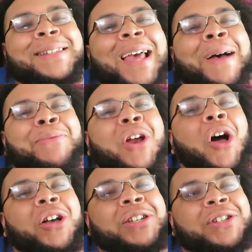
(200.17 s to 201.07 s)
top
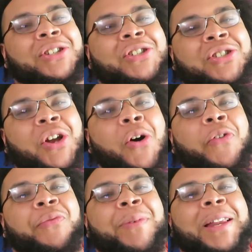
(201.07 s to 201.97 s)
dog is a
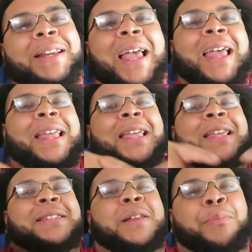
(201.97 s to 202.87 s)
stove, meaning that
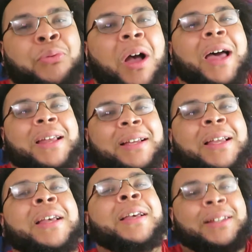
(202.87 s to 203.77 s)
he's the product
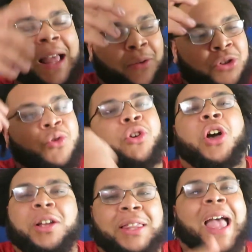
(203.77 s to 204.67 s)
that when you
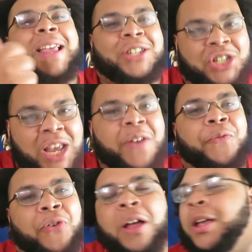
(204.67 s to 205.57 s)
cook that shit
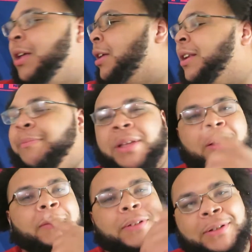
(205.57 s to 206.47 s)
for, let
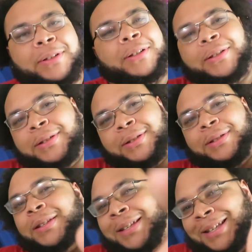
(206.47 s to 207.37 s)
me,
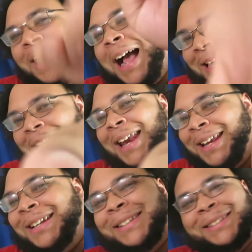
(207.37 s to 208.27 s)
y'all get
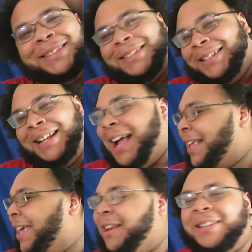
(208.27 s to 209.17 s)
it. Yeah, I
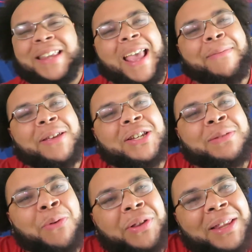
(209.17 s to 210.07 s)
get it. Damn, he
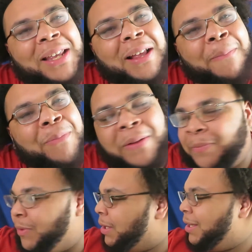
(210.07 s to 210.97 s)
just murdered the
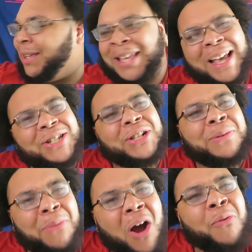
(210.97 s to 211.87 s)
Kendrick
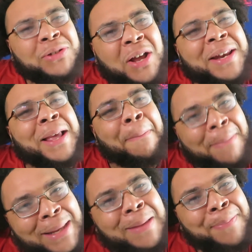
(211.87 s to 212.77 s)
Lamar was on the
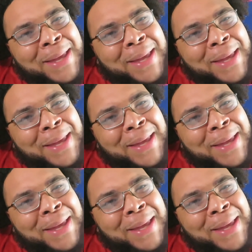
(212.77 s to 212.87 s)
Amilly